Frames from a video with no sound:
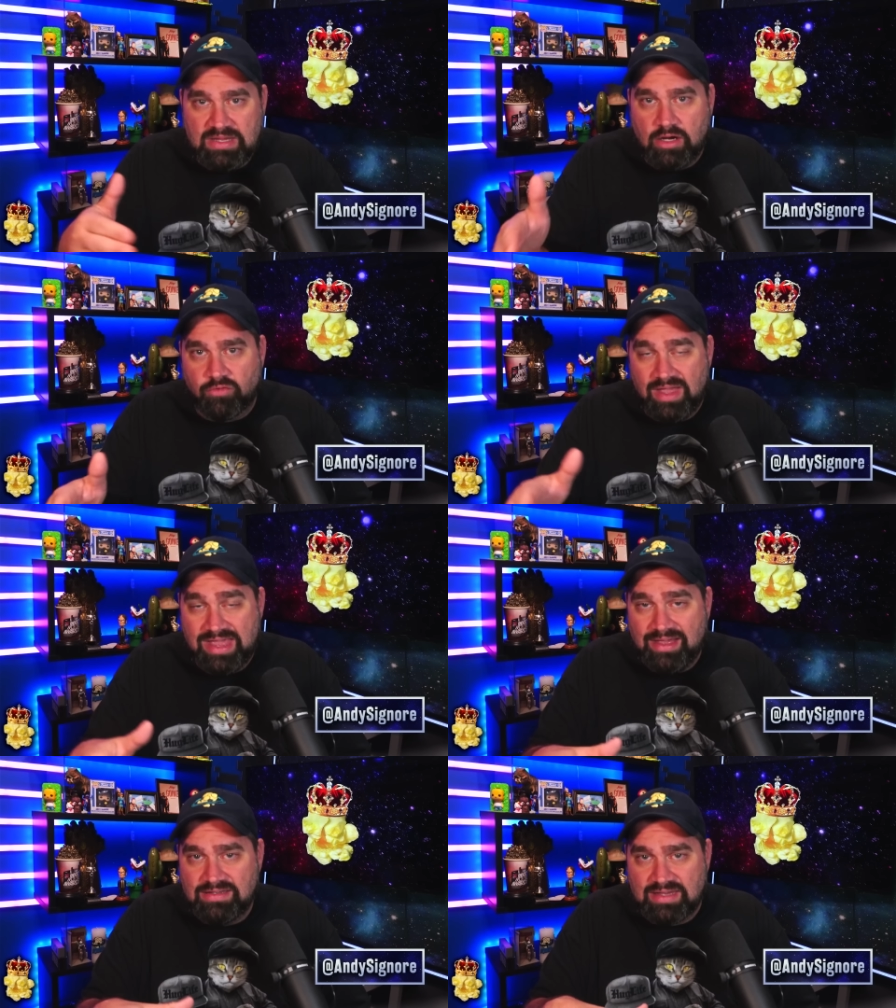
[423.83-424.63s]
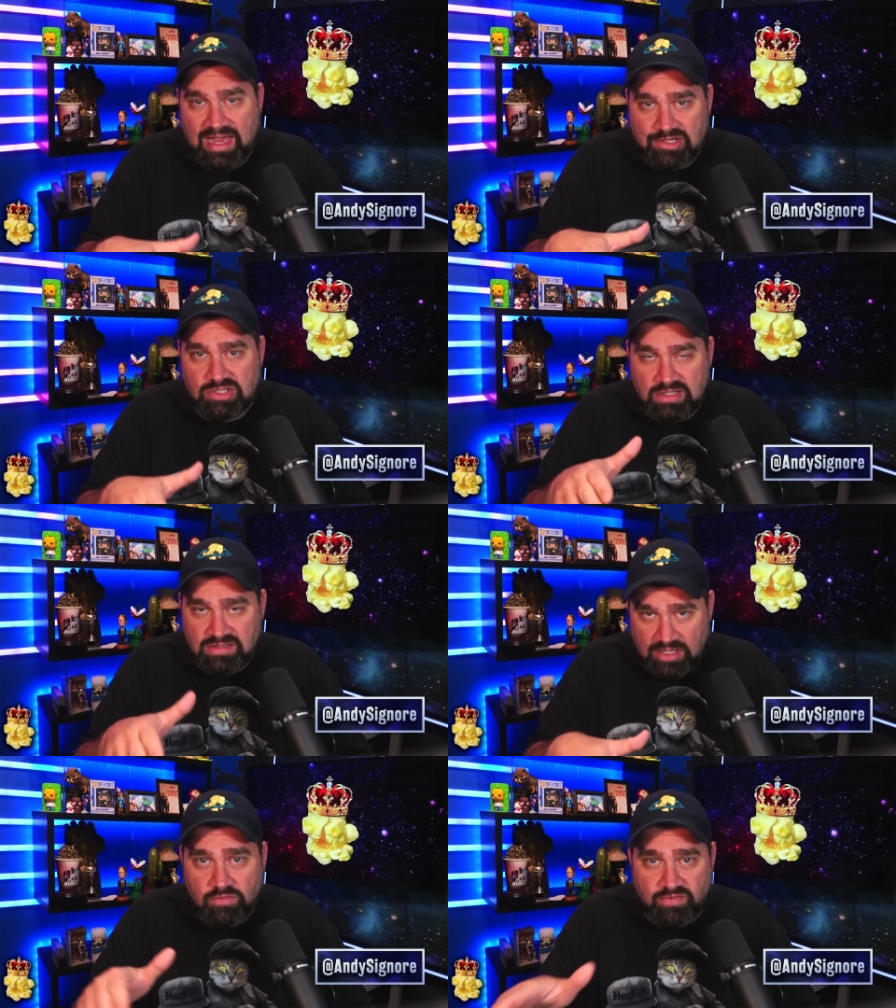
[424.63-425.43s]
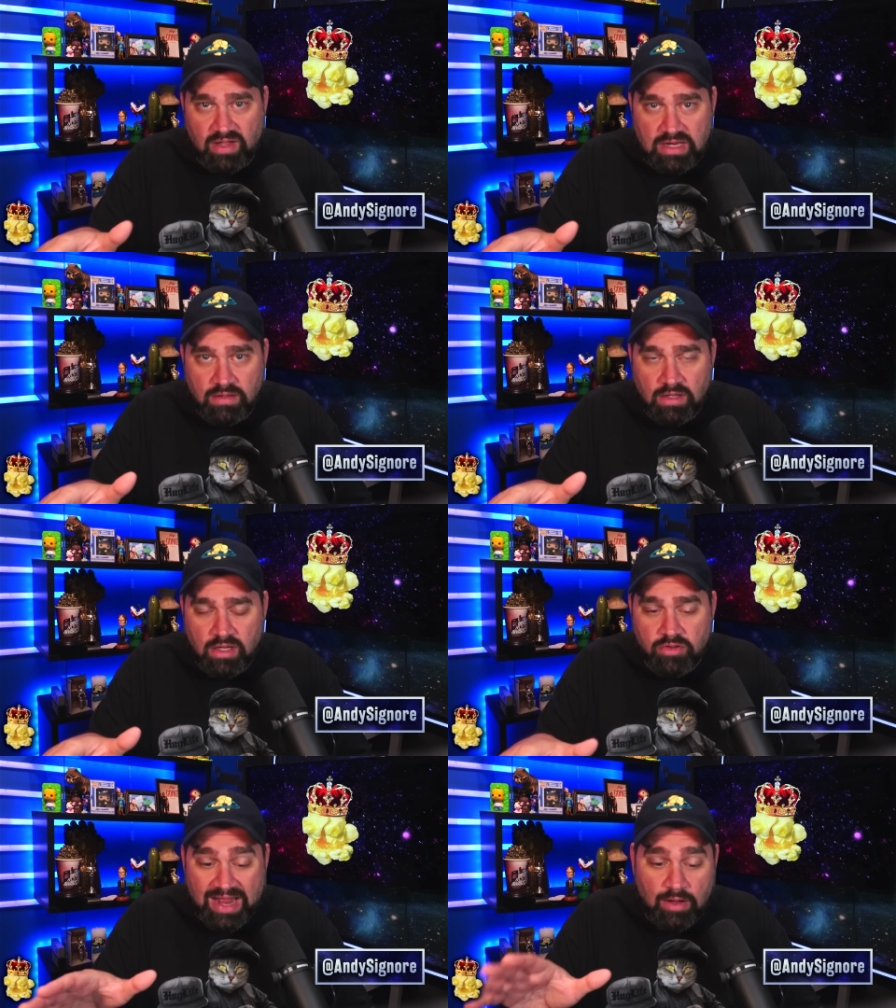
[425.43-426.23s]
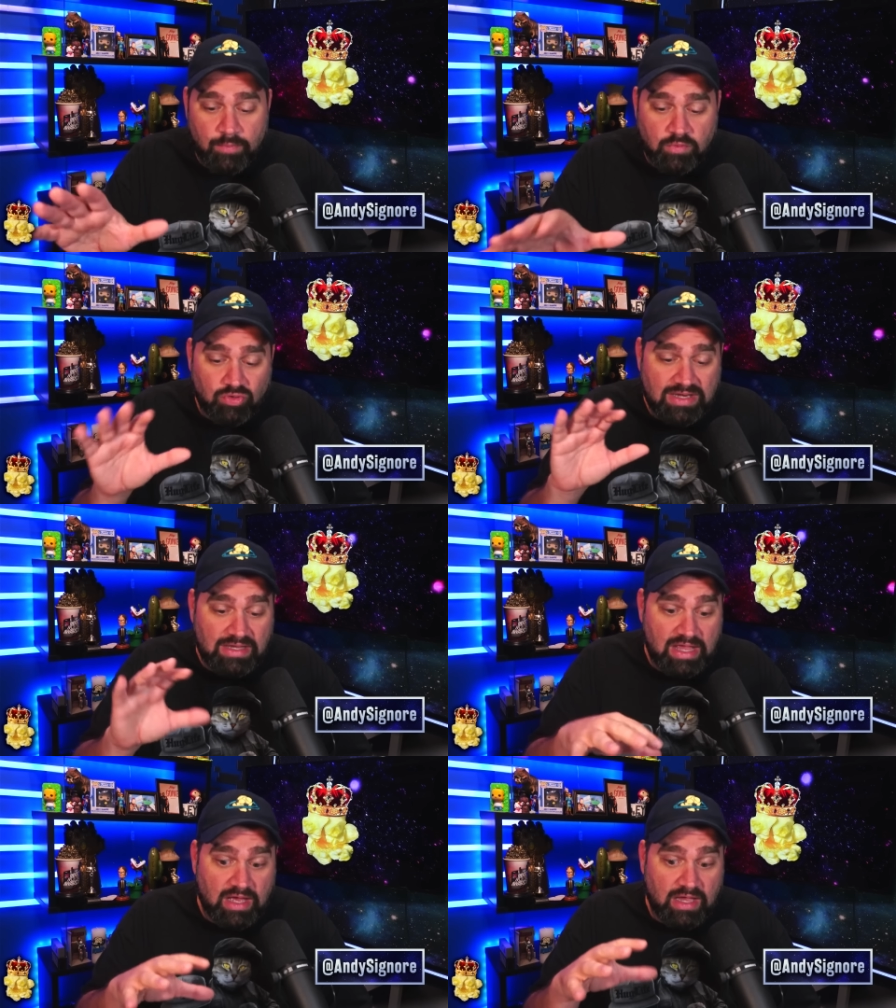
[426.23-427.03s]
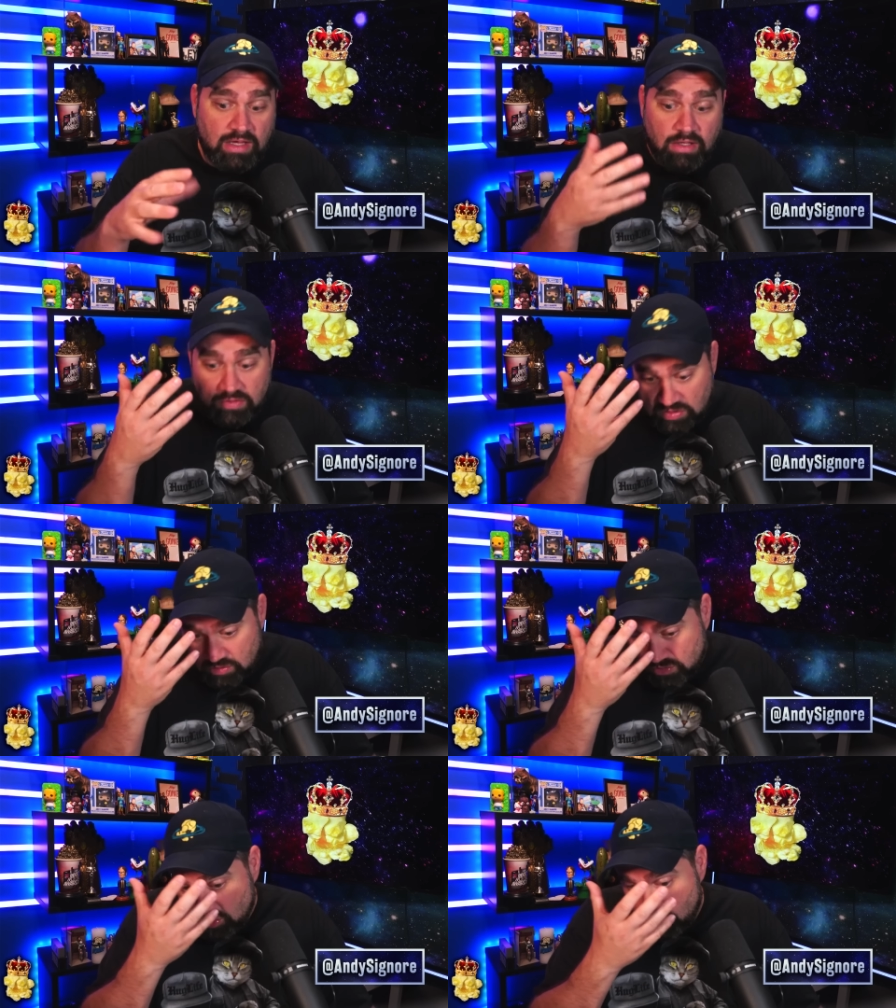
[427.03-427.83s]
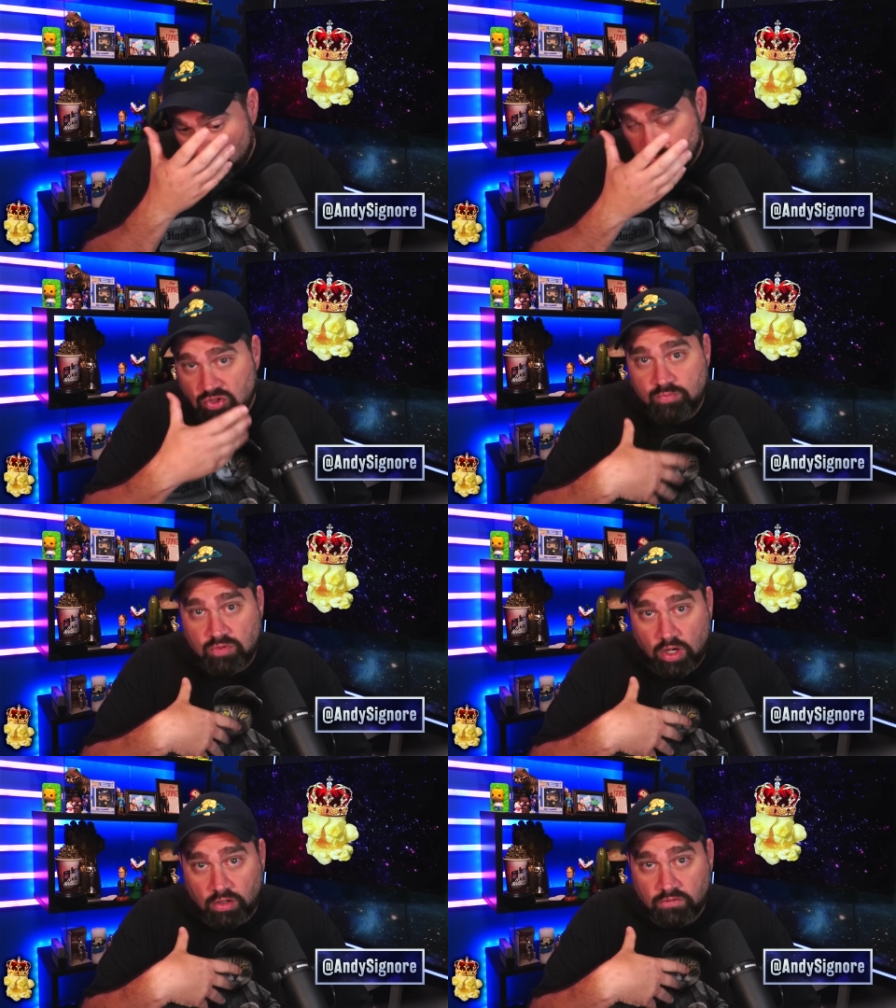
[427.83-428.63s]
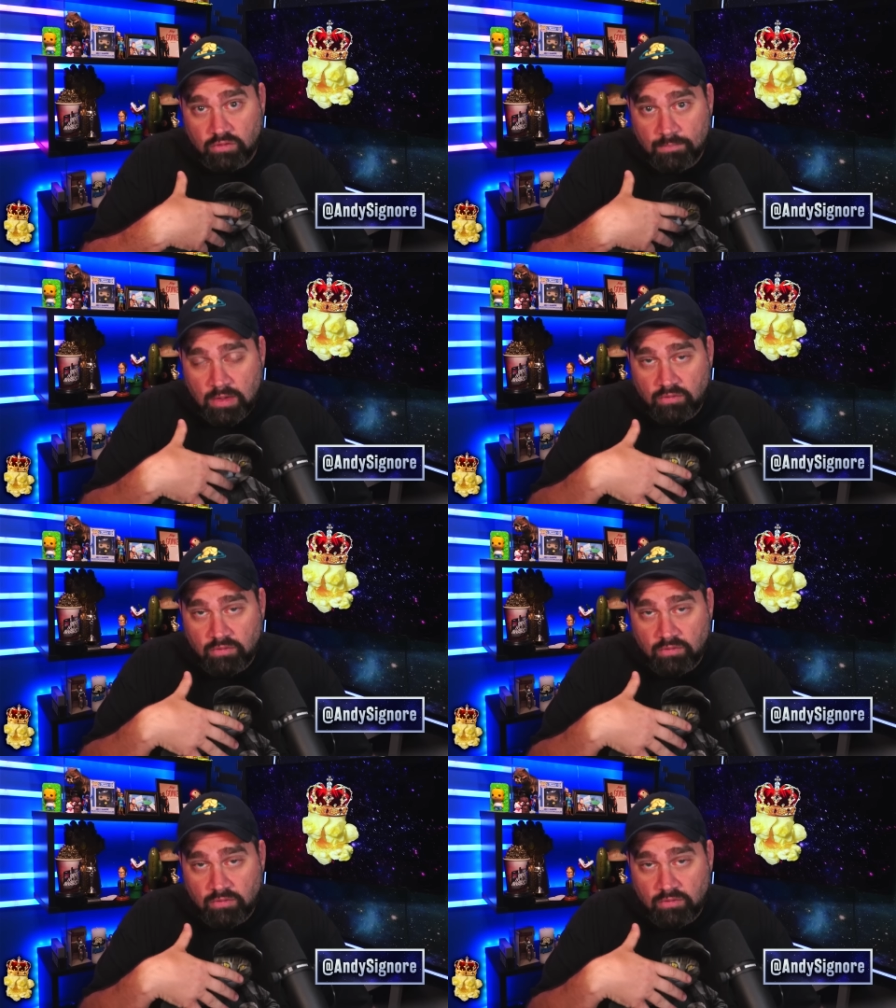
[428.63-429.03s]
be careful. A I is actually terrifying. They're now creating A I to do Zoom calls.